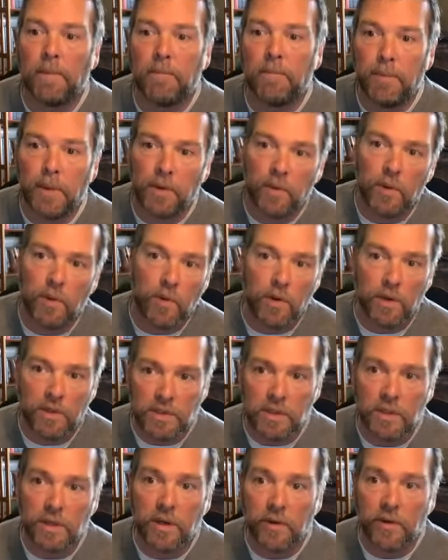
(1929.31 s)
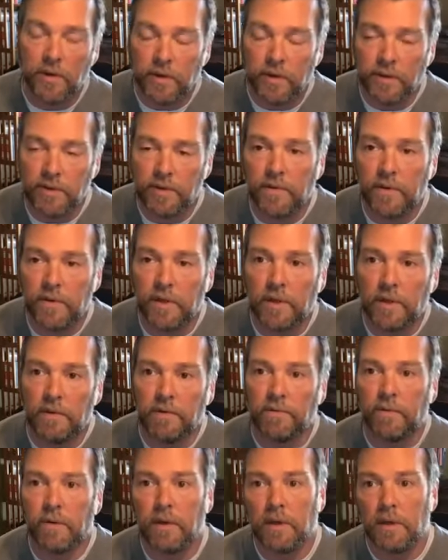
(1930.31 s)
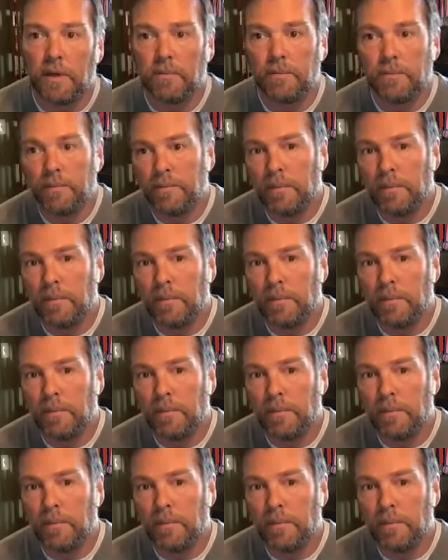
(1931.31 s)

but rewards the owners for, for